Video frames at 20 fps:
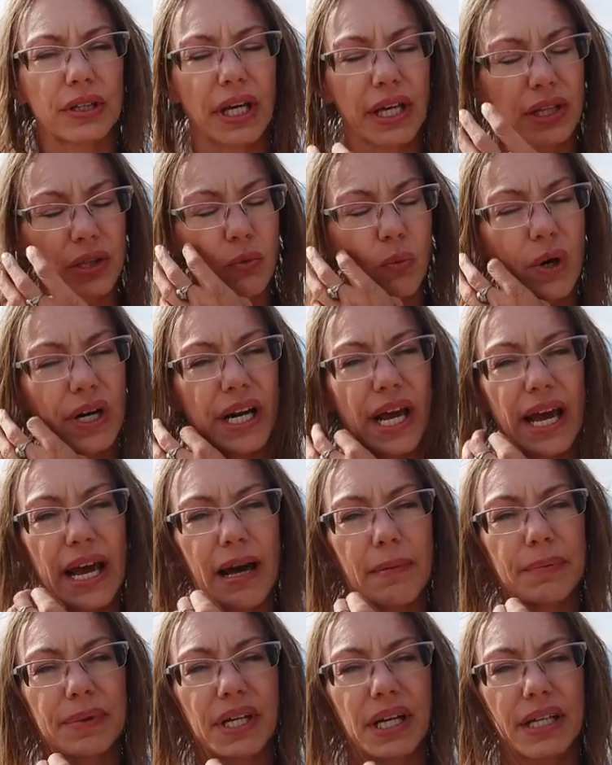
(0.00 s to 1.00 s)
like the one
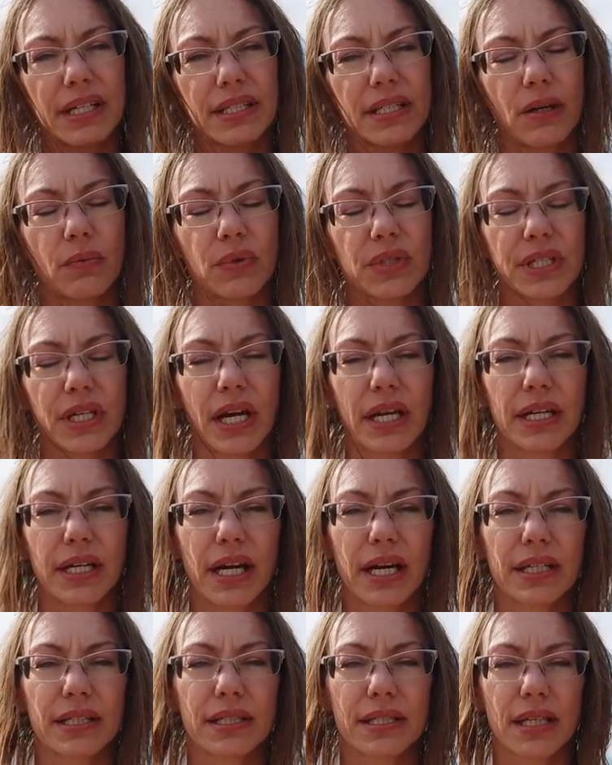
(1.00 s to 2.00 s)
app that I said was
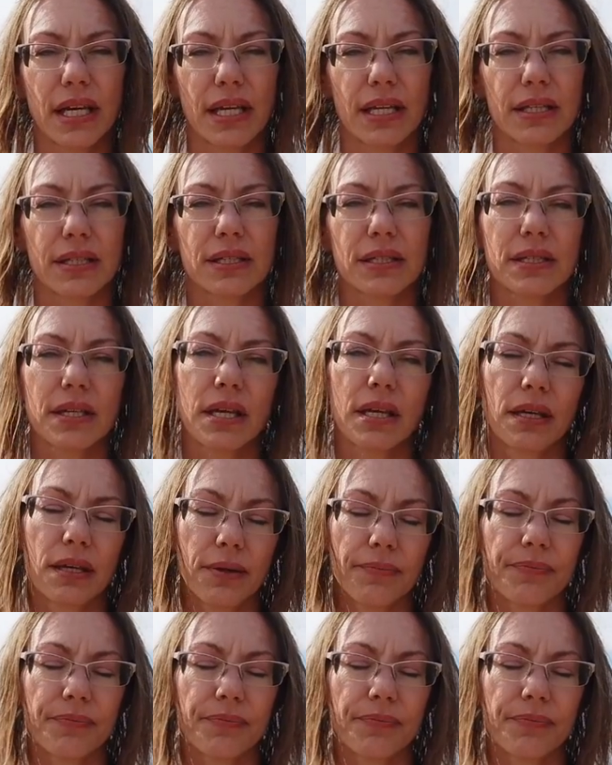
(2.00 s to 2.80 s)
99 cents.